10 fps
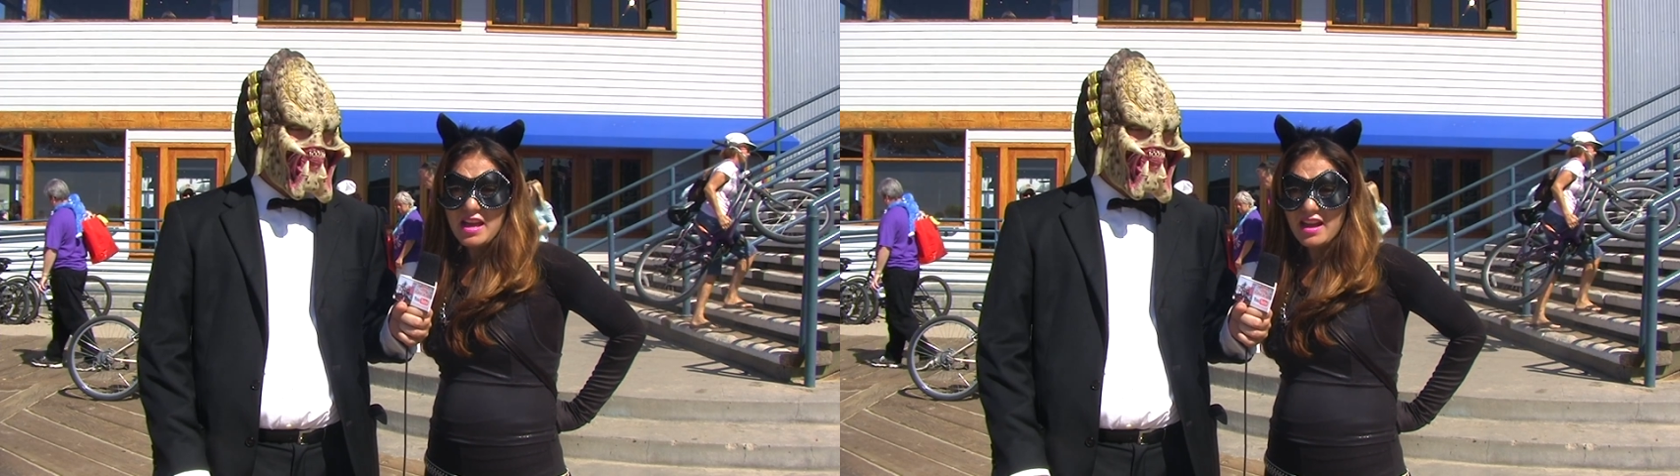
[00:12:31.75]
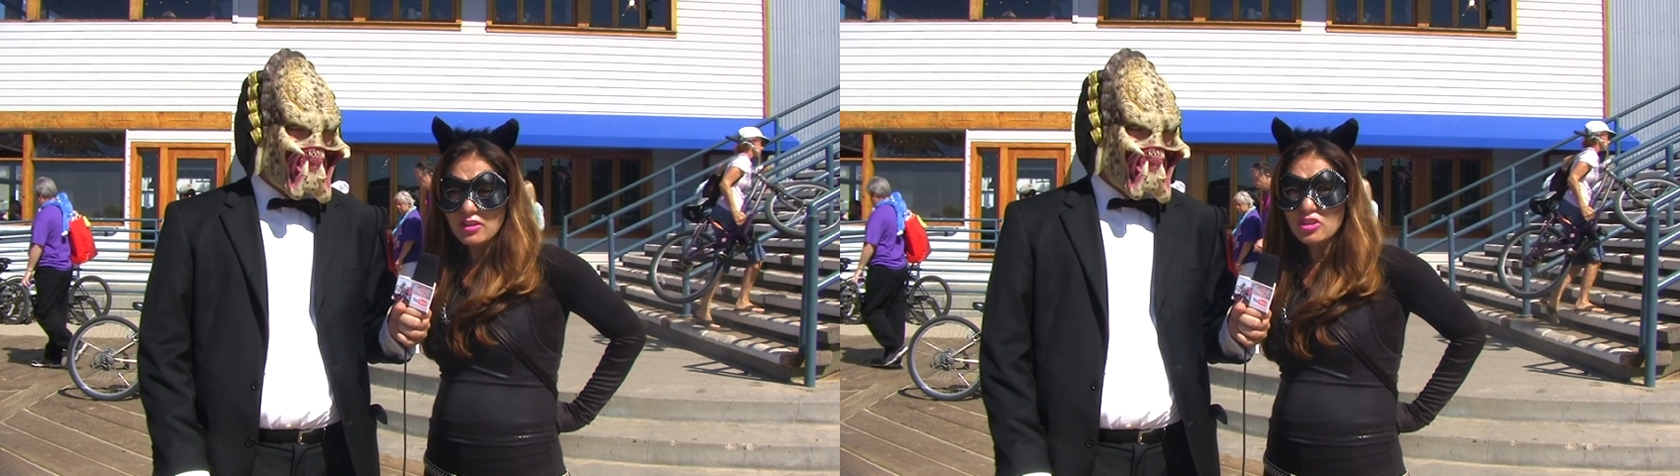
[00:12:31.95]

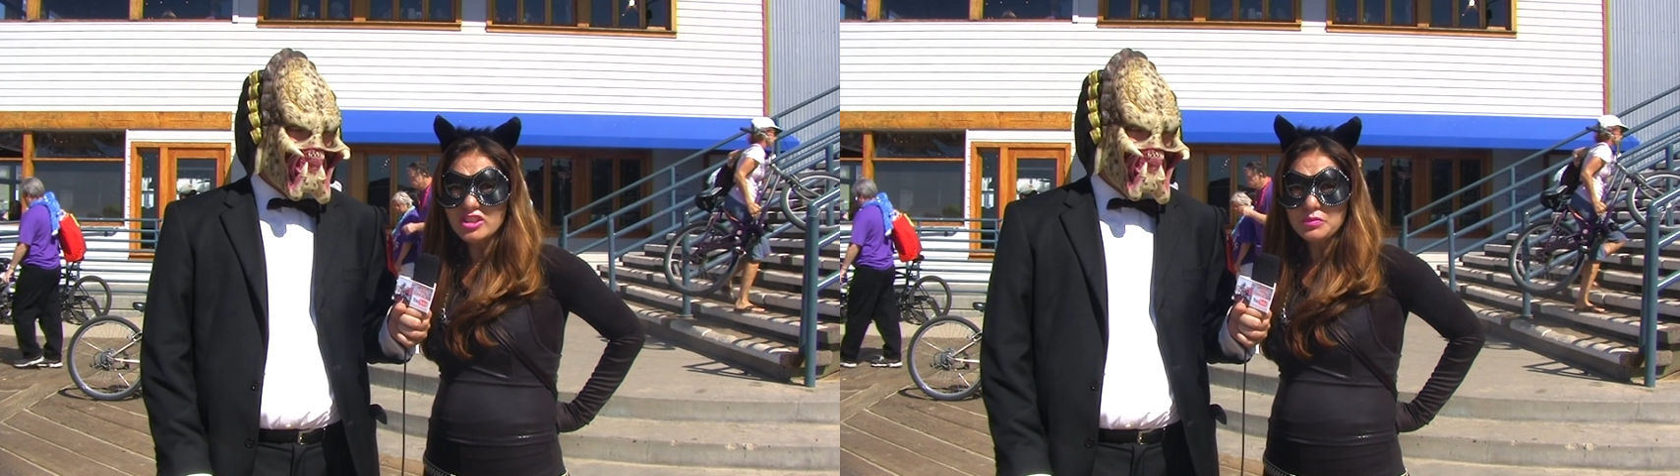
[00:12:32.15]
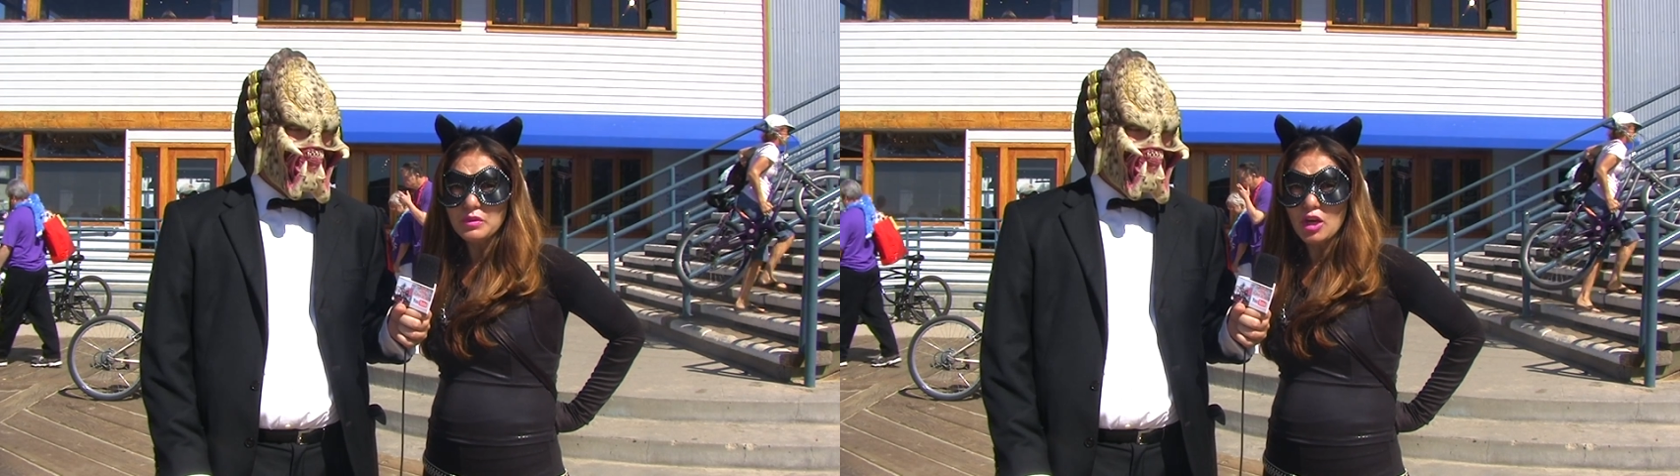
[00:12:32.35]
a
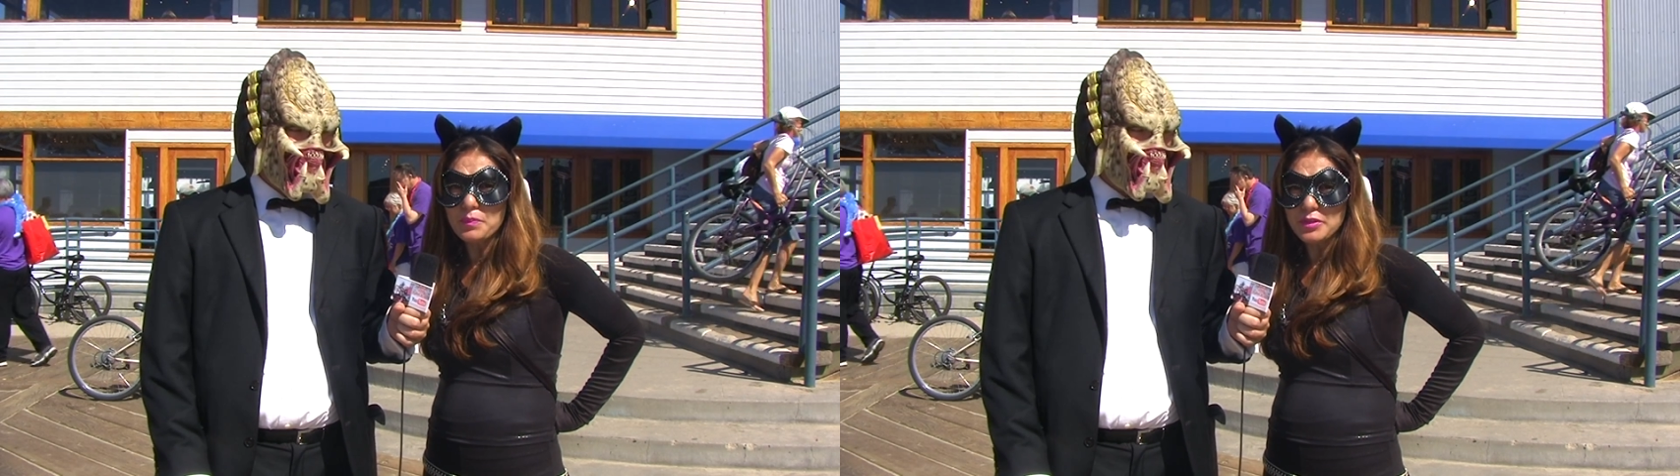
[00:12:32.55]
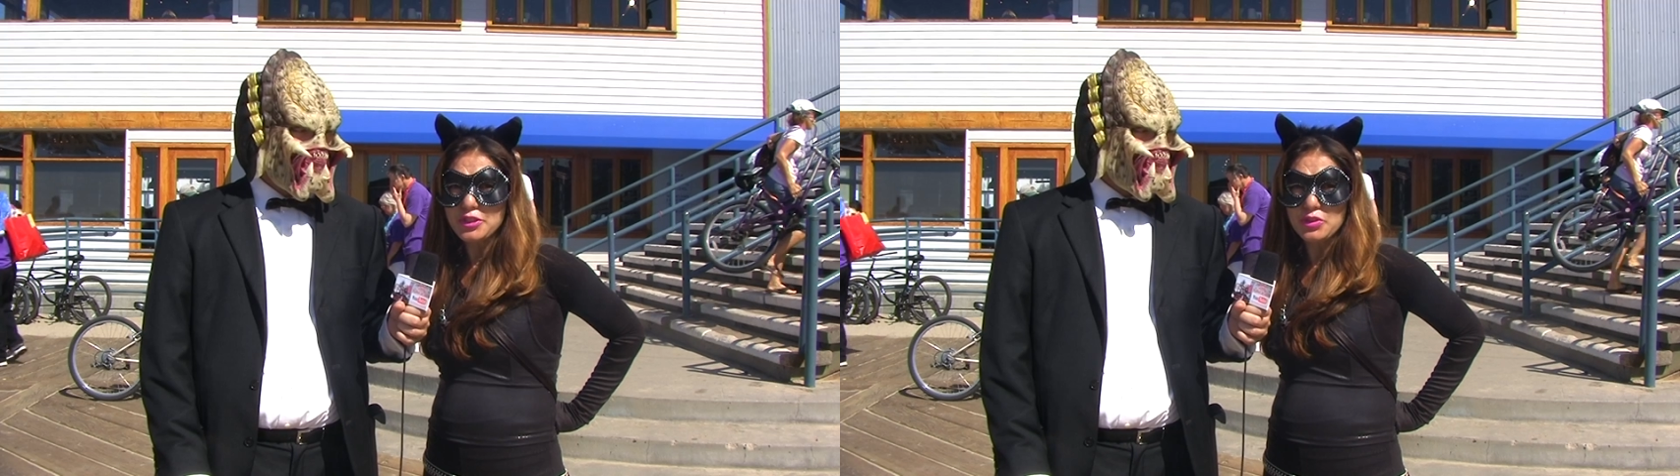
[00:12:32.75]
good
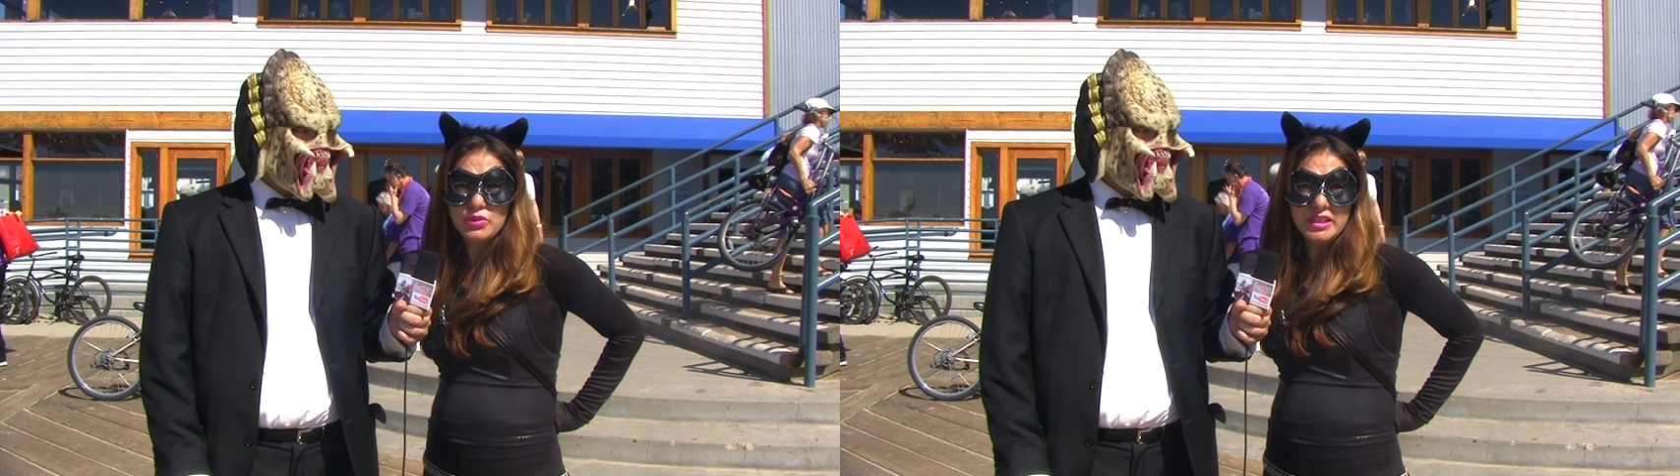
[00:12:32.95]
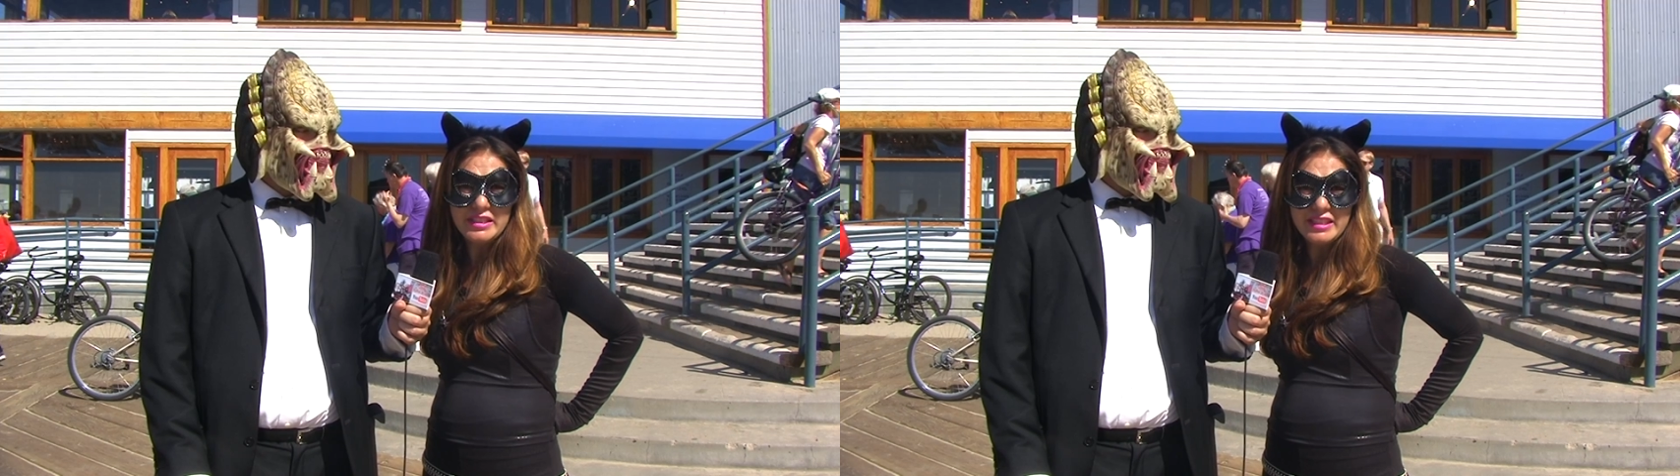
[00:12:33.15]

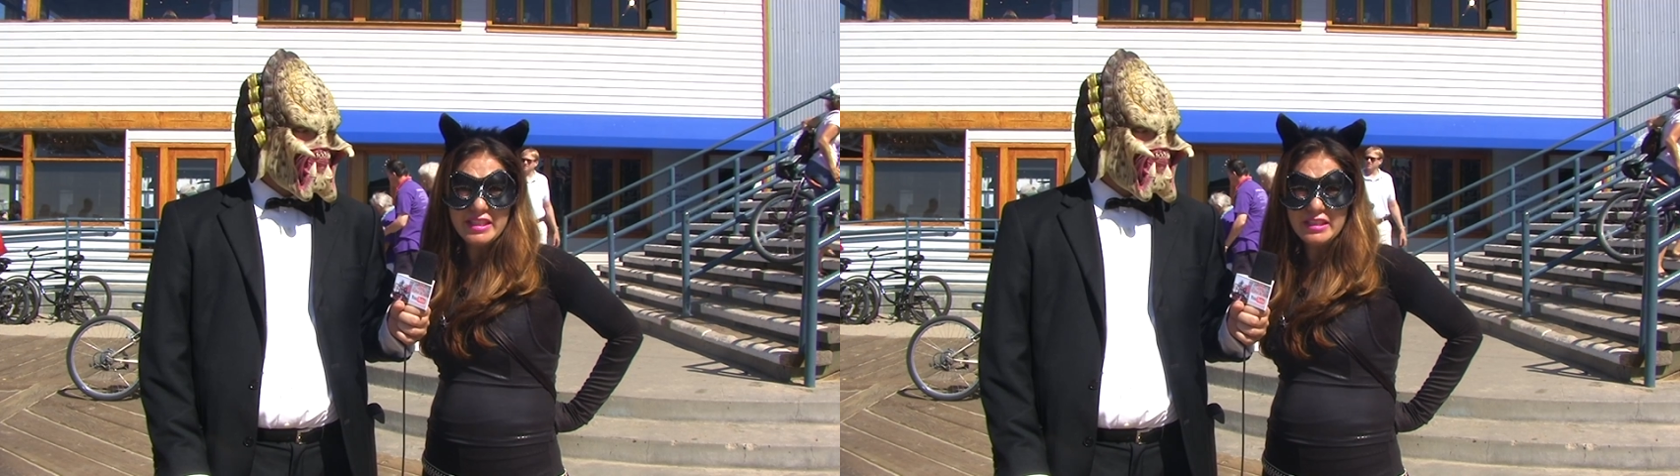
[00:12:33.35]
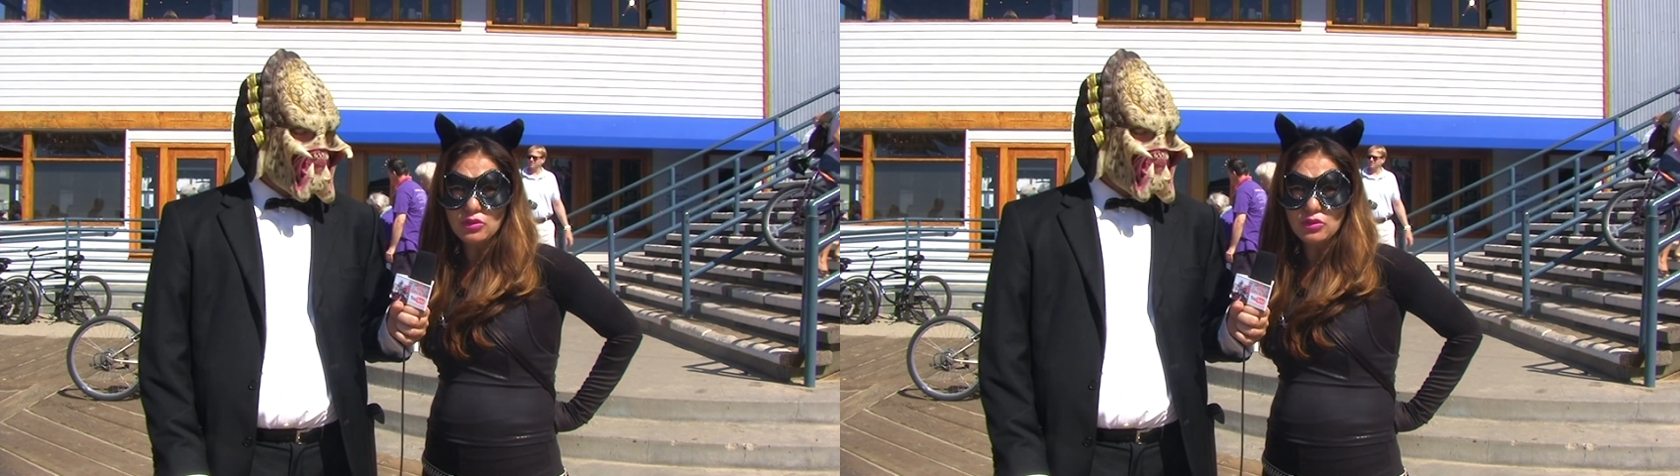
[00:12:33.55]
opportunity